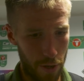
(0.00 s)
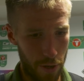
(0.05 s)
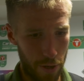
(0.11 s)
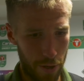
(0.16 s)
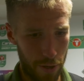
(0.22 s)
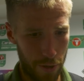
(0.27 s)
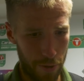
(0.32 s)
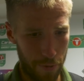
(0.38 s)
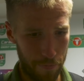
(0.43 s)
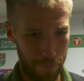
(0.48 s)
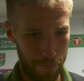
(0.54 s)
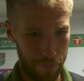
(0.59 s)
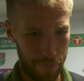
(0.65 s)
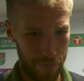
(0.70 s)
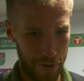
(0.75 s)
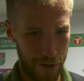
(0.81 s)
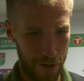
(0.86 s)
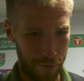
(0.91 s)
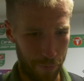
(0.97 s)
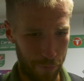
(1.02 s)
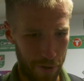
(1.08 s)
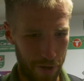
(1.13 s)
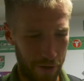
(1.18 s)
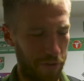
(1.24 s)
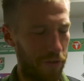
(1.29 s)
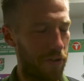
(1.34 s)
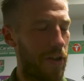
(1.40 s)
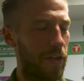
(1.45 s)
We are in
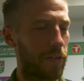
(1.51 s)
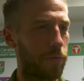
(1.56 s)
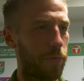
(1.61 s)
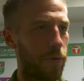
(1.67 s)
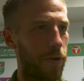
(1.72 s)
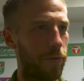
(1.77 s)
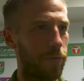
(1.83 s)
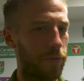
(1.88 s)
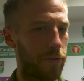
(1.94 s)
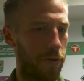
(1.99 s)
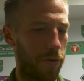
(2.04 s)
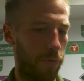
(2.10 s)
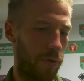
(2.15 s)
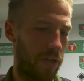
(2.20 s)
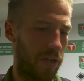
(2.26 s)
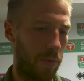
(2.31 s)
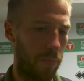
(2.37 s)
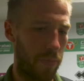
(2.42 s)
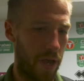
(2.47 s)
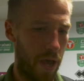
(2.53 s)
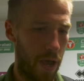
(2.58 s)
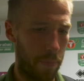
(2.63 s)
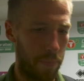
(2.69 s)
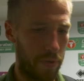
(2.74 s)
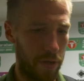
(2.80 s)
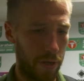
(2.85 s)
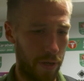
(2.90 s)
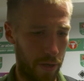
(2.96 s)
the next round, so we can be
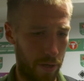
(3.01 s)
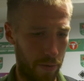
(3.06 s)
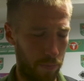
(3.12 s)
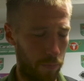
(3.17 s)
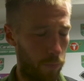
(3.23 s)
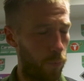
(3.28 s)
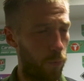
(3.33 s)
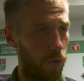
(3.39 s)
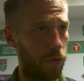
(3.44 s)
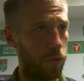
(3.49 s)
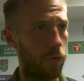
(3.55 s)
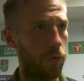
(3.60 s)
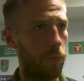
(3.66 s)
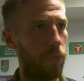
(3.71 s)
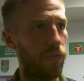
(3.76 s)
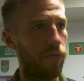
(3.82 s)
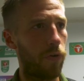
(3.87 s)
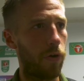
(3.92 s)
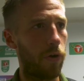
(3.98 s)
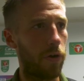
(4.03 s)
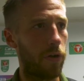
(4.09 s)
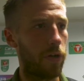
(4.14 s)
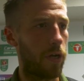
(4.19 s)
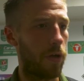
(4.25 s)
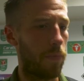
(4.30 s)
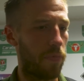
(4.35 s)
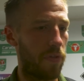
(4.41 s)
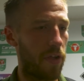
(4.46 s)
happy. We knew
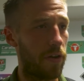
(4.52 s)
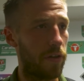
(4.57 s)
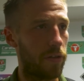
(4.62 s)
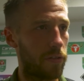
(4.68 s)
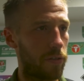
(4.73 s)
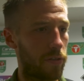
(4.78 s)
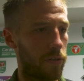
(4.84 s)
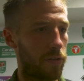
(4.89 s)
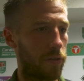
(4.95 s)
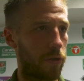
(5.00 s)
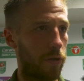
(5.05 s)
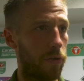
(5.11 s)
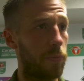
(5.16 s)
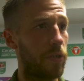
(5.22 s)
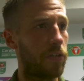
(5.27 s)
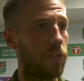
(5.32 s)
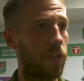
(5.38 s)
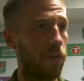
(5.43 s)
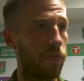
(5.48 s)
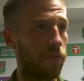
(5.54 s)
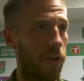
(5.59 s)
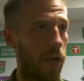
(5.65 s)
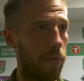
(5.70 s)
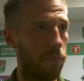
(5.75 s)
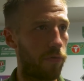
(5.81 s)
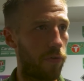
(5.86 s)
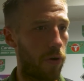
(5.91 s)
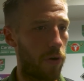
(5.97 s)
before that it's going to be a tough
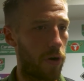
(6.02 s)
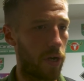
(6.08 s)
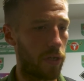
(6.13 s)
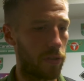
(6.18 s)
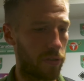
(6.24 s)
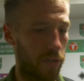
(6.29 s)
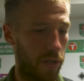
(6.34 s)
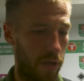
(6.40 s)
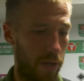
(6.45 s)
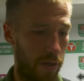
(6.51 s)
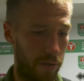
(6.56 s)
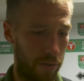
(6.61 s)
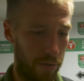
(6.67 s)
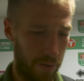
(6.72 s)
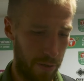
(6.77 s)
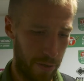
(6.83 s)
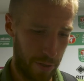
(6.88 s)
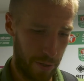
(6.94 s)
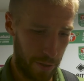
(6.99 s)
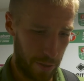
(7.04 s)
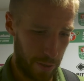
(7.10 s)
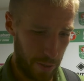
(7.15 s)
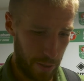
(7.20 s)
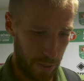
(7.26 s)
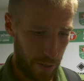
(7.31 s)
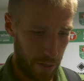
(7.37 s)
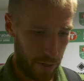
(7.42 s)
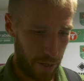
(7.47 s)
game for us, and
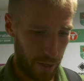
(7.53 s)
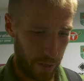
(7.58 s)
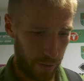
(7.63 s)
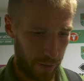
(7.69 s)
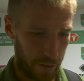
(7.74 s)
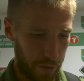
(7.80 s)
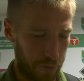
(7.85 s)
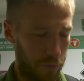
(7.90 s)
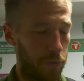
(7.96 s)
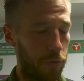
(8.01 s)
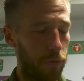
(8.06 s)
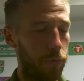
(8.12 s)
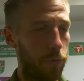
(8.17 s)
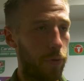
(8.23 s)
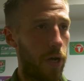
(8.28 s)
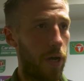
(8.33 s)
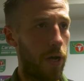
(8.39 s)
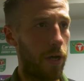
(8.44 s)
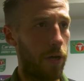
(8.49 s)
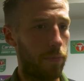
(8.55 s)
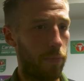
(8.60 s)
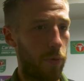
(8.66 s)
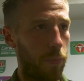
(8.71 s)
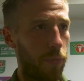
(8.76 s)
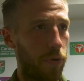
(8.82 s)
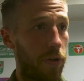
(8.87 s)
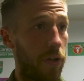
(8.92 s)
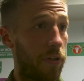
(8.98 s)
yeah, League Two
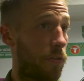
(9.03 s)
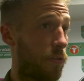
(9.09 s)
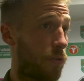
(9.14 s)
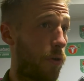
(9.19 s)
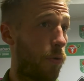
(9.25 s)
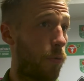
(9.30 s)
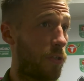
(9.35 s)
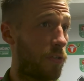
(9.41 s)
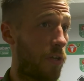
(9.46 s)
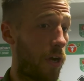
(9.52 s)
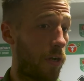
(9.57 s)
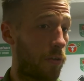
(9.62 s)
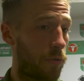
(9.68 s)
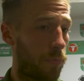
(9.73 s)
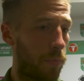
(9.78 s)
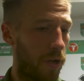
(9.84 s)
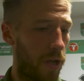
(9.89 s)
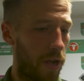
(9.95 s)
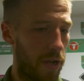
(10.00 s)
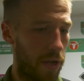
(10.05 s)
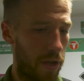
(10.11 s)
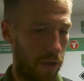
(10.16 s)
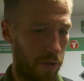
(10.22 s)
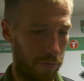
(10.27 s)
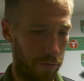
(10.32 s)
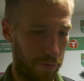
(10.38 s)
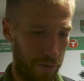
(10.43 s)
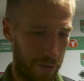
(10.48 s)
opponent is always hard to play,
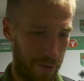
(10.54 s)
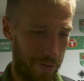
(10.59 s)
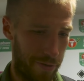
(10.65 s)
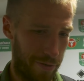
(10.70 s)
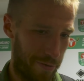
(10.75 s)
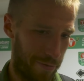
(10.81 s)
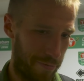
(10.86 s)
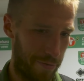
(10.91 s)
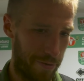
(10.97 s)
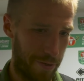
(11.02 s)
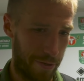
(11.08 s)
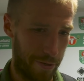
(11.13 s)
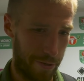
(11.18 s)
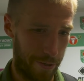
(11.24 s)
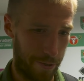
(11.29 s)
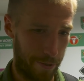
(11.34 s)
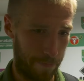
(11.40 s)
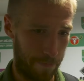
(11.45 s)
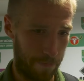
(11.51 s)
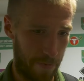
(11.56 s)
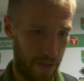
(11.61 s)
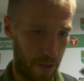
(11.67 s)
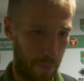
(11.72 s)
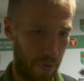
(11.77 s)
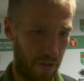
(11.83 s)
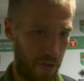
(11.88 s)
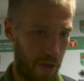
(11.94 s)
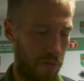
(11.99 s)
and
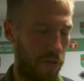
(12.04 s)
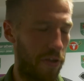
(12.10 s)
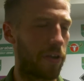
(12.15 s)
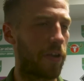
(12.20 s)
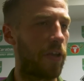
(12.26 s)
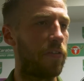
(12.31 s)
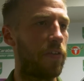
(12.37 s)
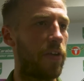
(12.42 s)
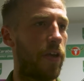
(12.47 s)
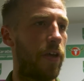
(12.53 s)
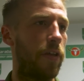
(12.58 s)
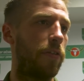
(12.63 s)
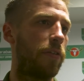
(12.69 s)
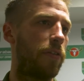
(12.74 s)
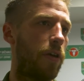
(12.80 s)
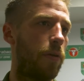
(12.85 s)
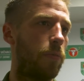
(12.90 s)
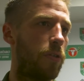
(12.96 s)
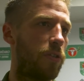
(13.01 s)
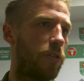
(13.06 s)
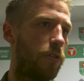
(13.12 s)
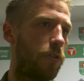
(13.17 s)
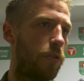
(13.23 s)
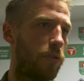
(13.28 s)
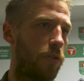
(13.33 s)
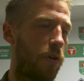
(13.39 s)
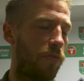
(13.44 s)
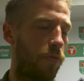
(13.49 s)
but I think at the end it's a
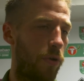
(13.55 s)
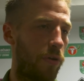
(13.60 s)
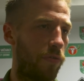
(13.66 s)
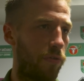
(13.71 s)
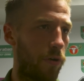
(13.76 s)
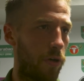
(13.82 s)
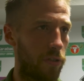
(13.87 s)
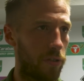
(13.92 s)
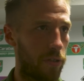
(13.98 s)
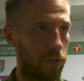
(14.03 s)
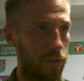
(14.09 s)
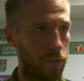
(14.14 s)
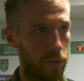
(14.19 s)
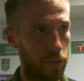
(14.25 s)
deserved win for us.